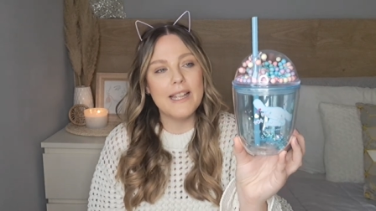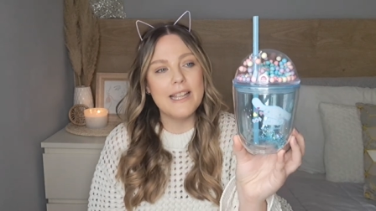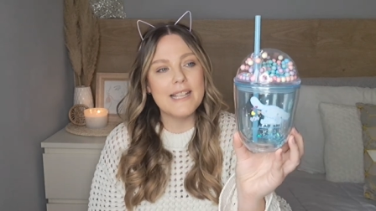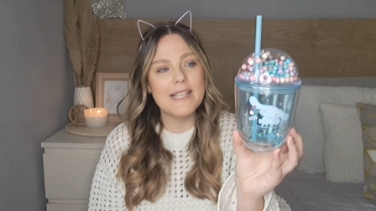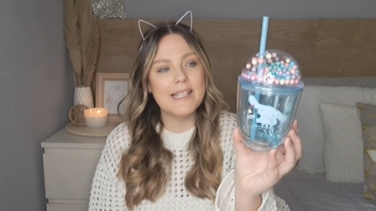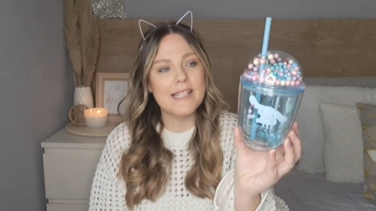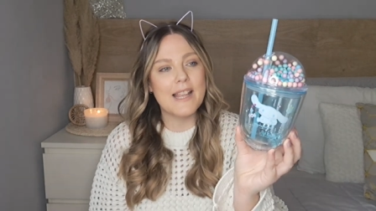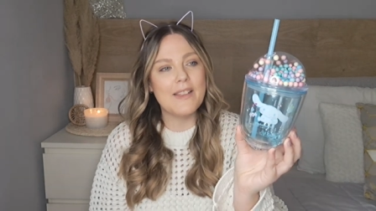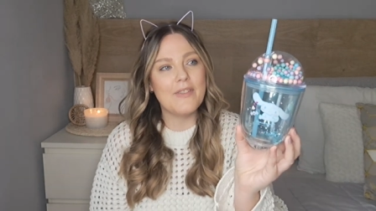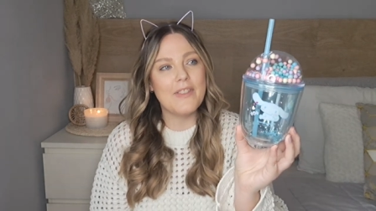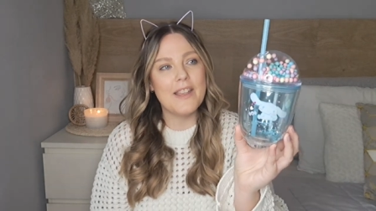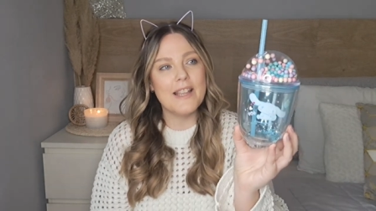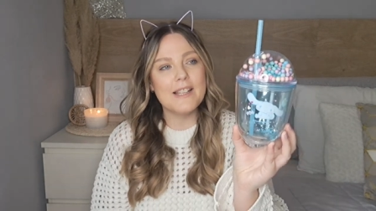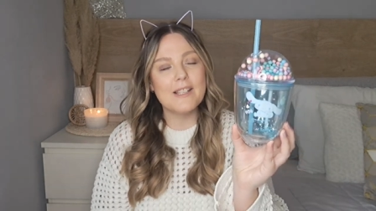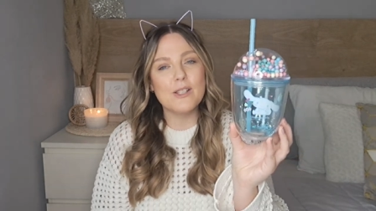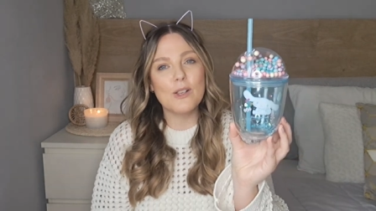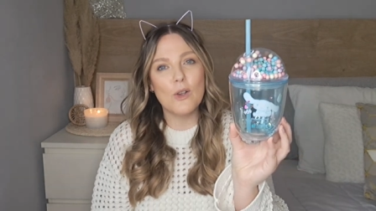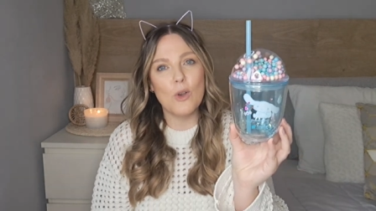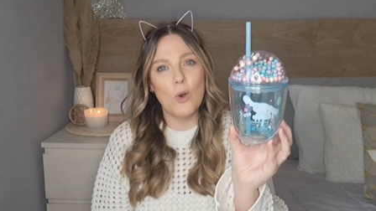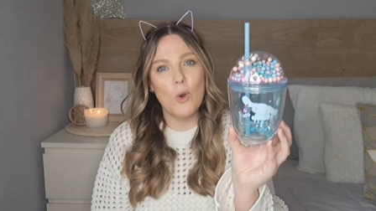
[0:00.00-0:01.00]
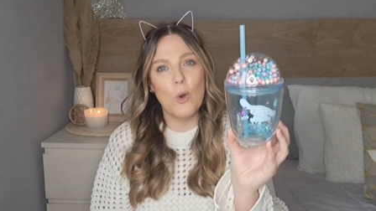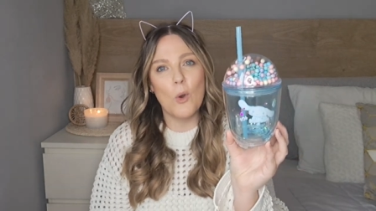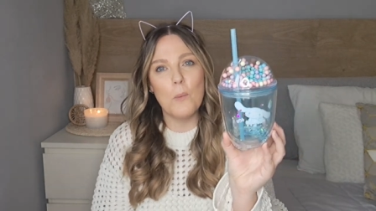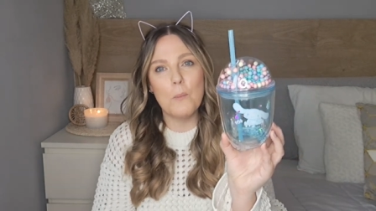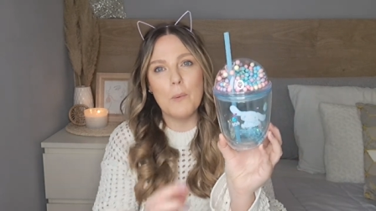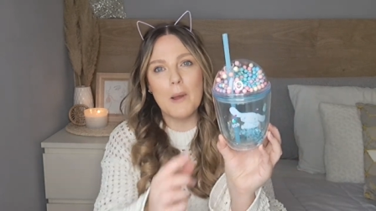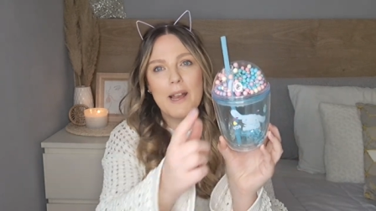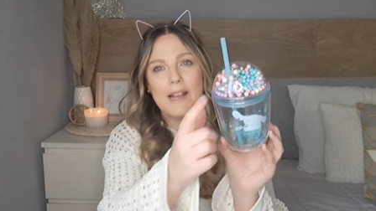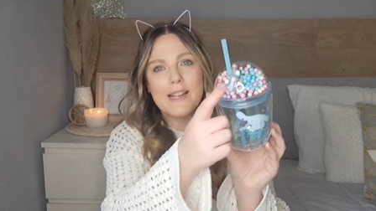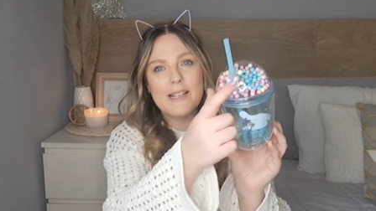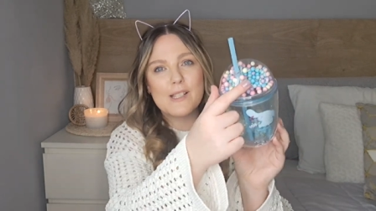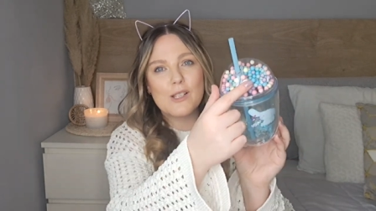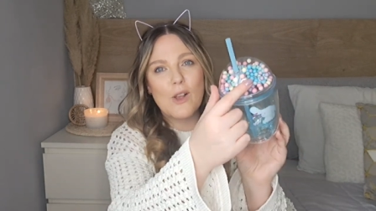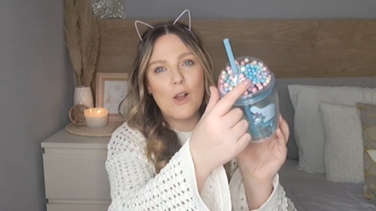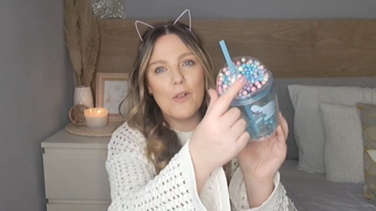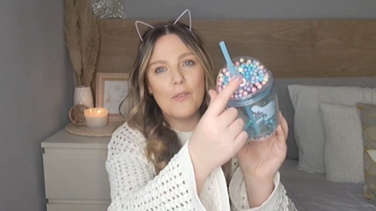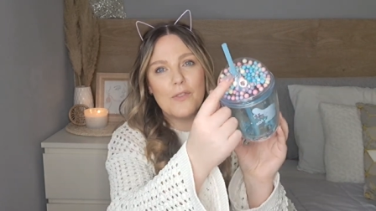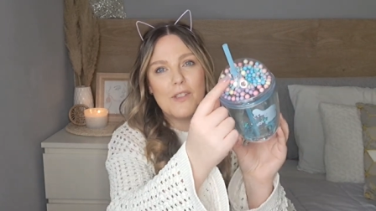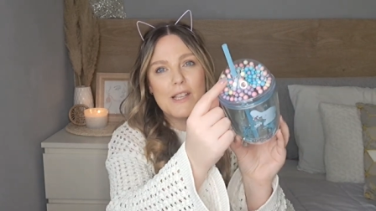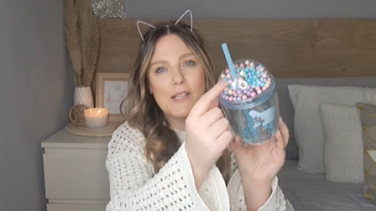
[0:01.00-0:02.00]
is this cup and it's
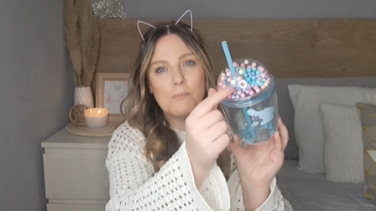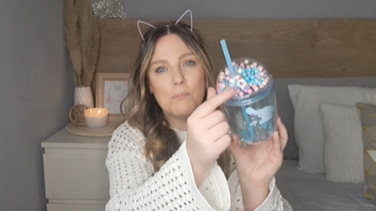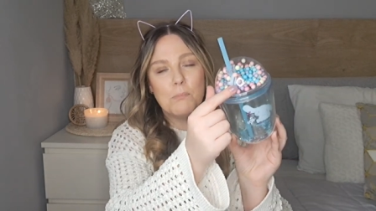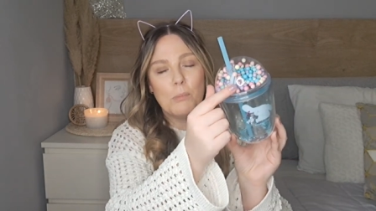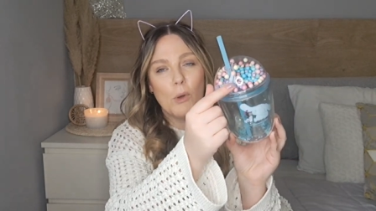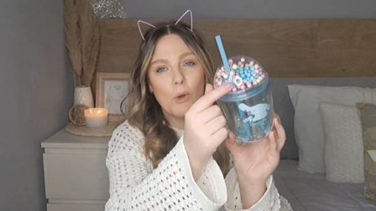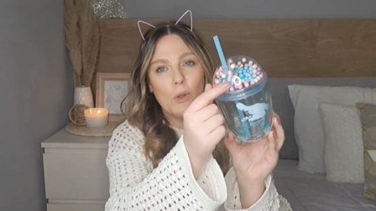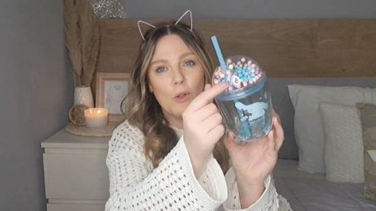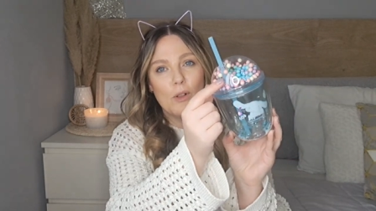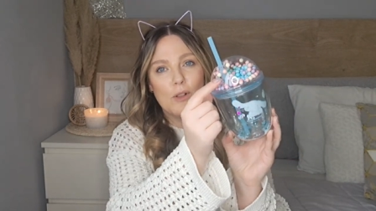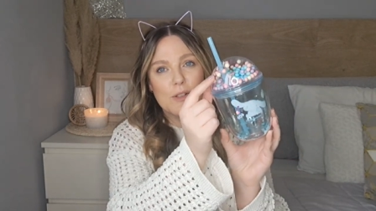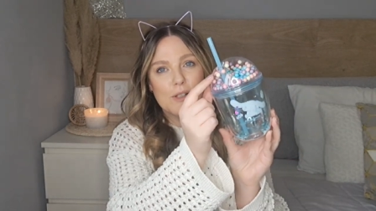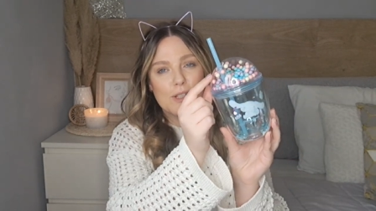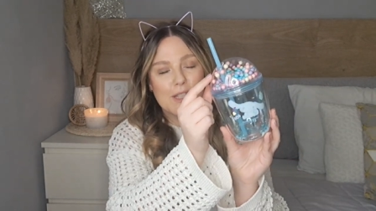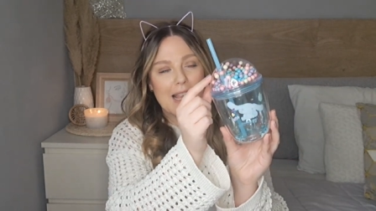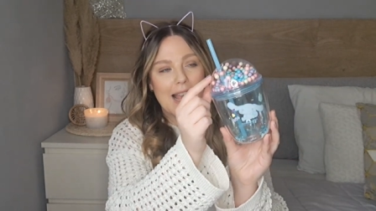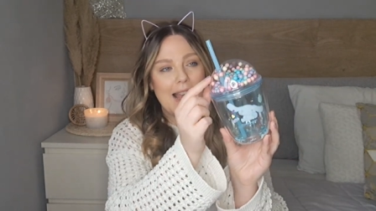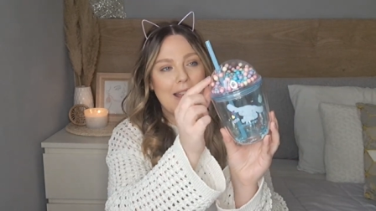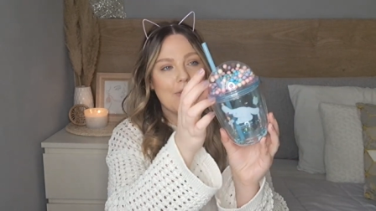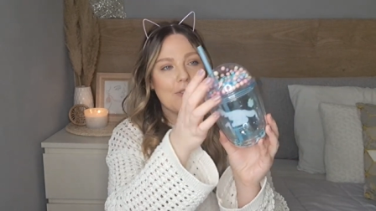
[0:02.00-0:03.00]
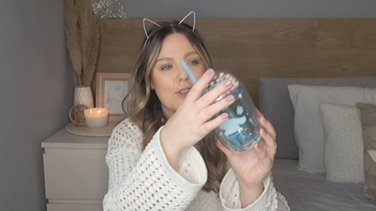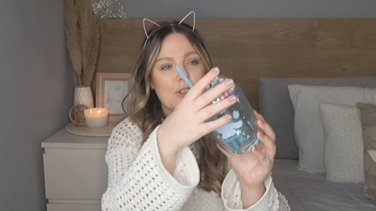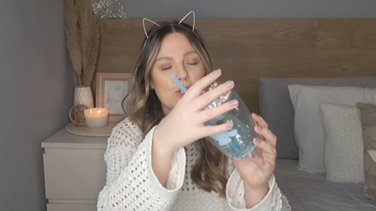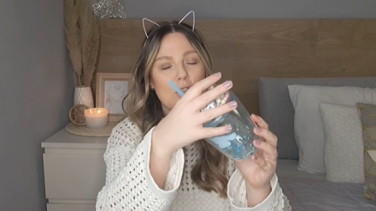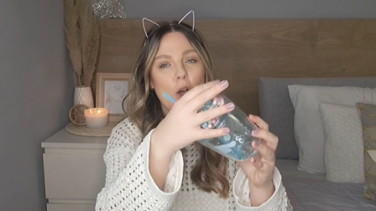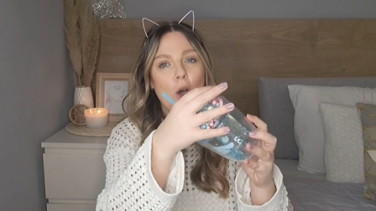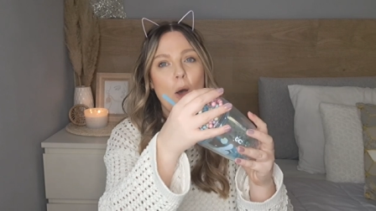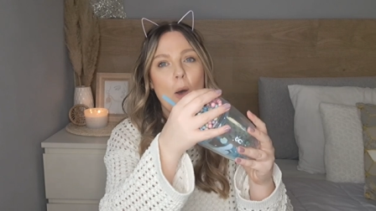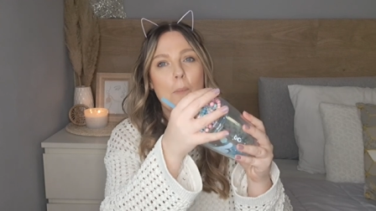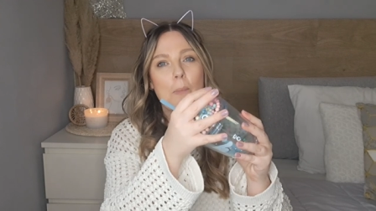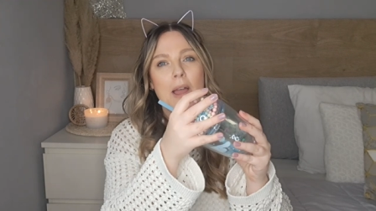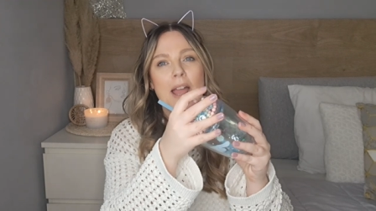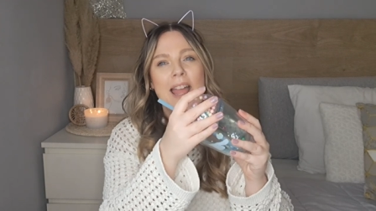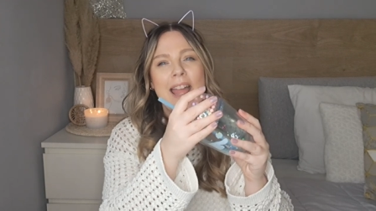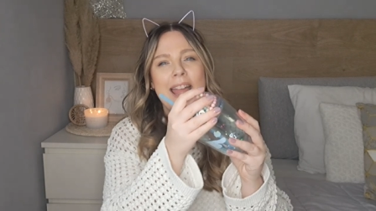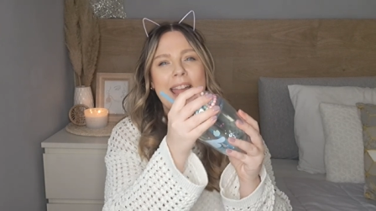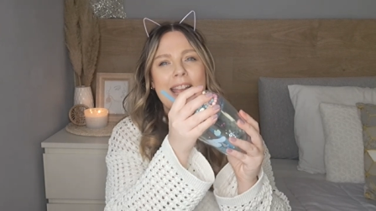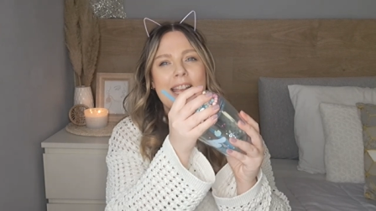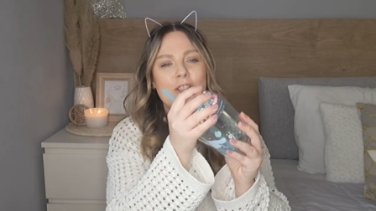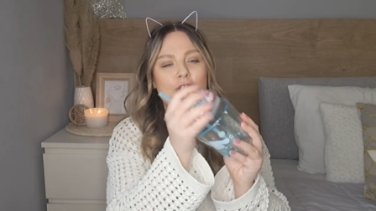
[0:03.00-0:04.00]
got these balls at the top.
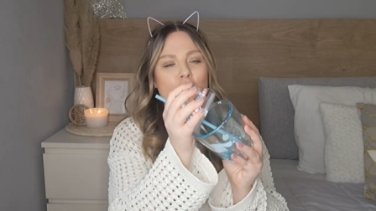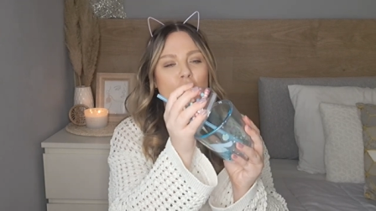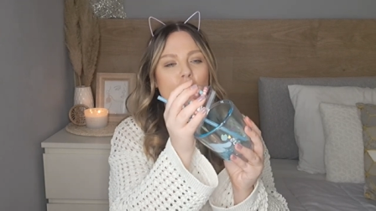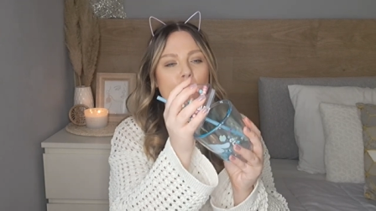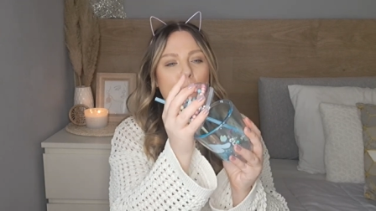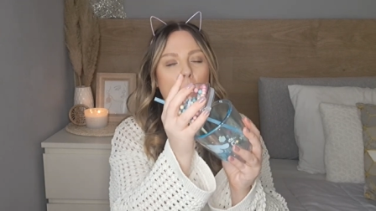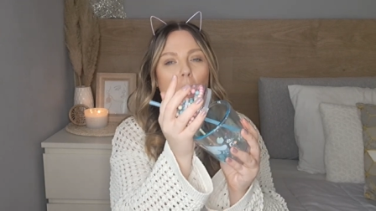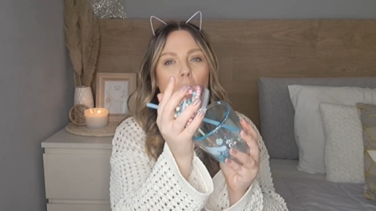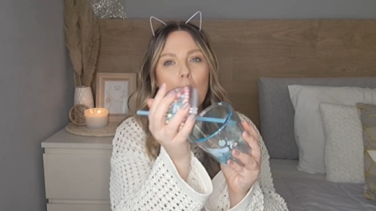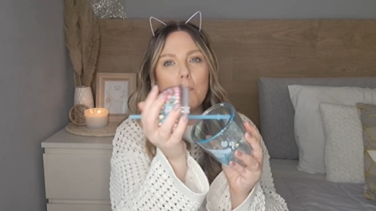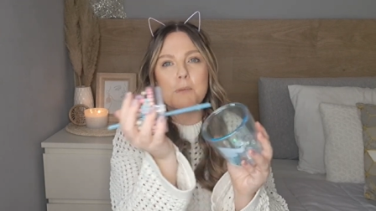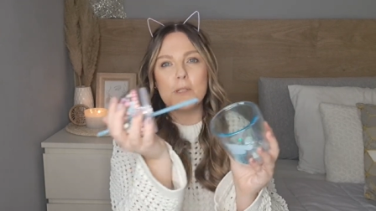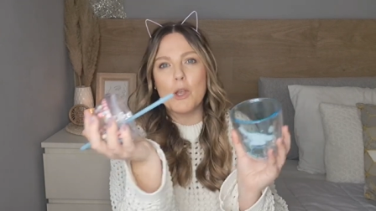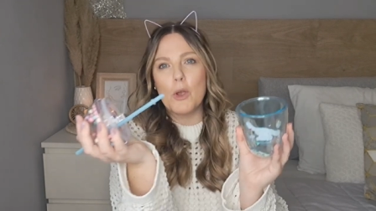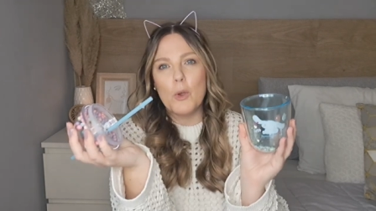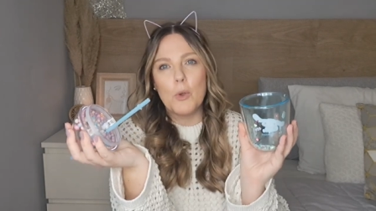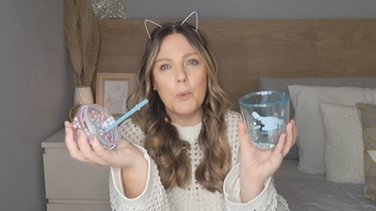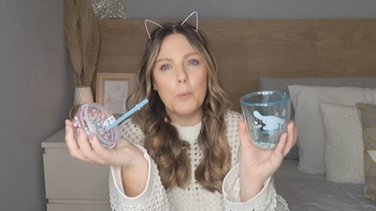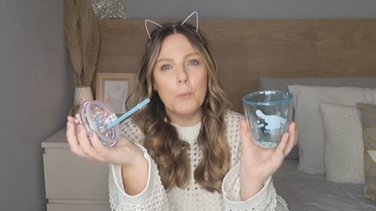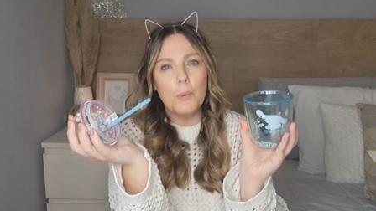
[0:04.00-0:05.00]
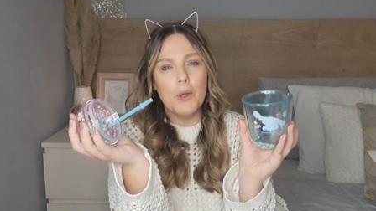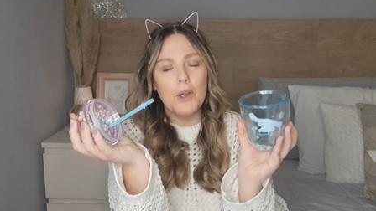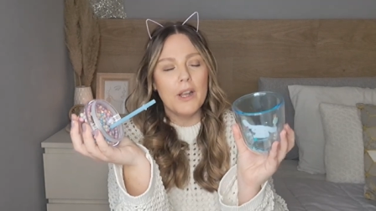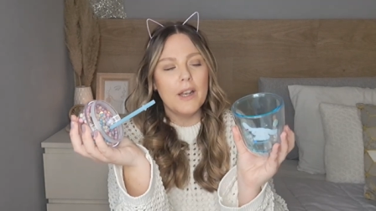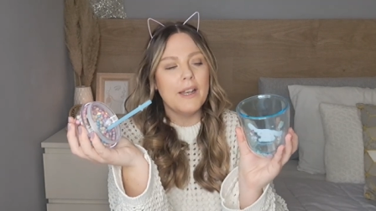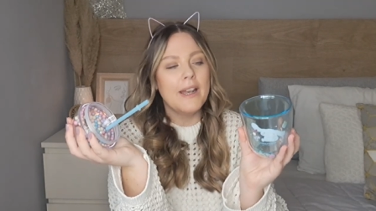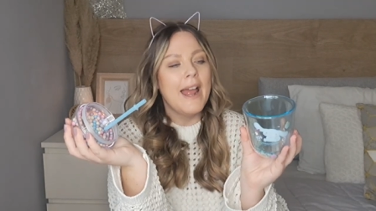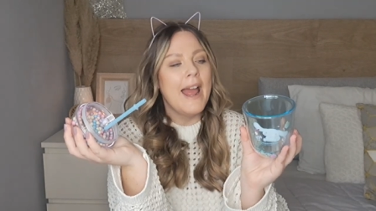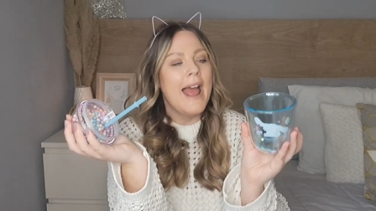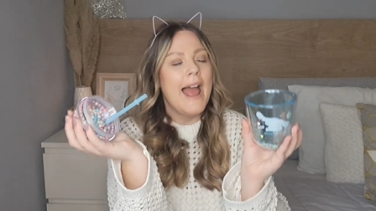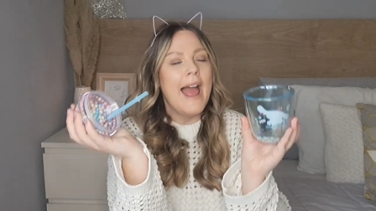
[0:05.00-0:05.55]
It just pops open.